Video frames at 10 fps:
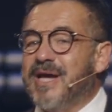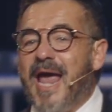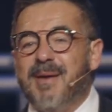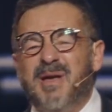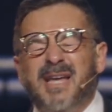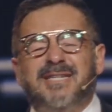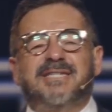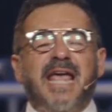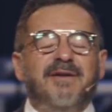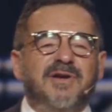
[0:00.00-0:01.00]
came to
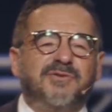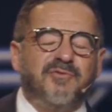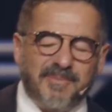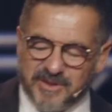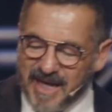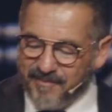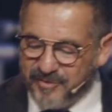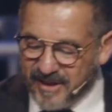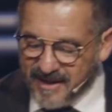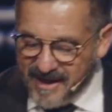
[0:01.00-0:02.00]
save us from
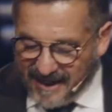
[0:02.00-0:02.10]
something,